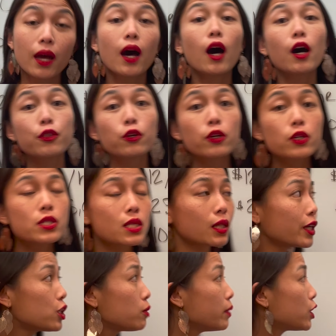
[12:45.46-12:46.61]
Others
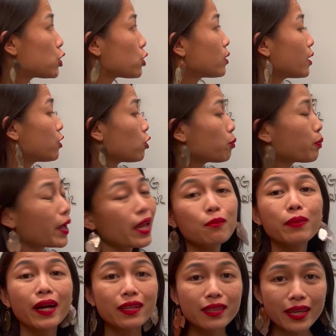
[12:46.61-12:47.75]
like to make sure that they're paying
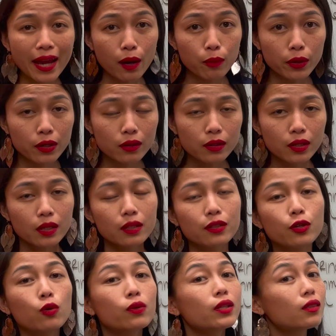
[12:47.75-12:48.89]
by the hour. The
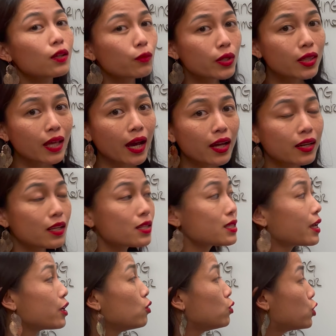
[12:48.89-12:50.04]
only thing with that is
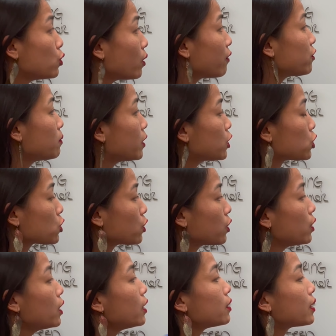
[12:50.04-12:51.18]
that you do have to make sure
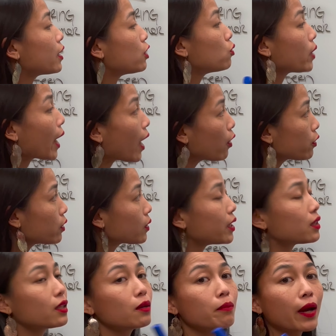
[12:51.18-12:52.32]
that you calculate
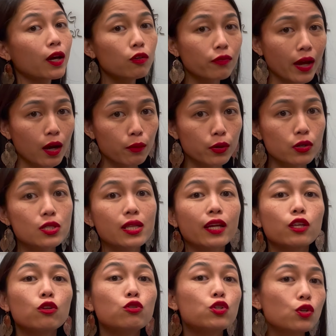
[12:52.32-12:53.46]
the amount of hours that
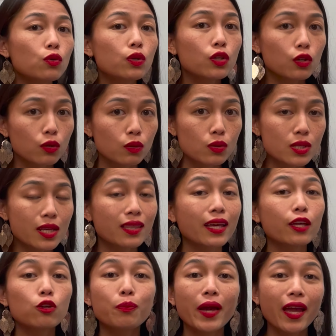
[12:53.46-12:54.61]
you do use and that
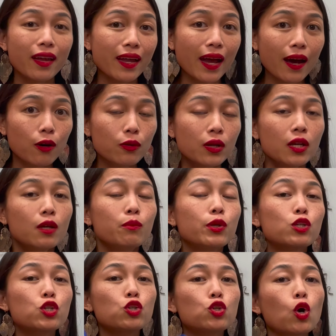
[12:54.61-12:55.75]
you pay out,
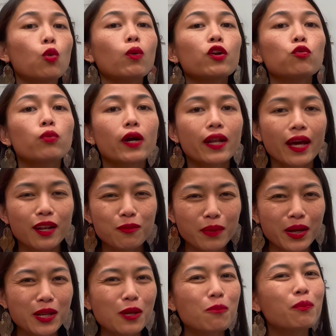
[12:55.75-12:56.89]
because you don't want to run out of
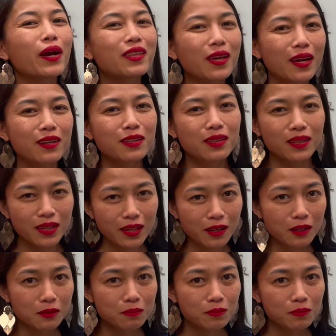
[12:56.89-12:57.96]
money by the end of the year.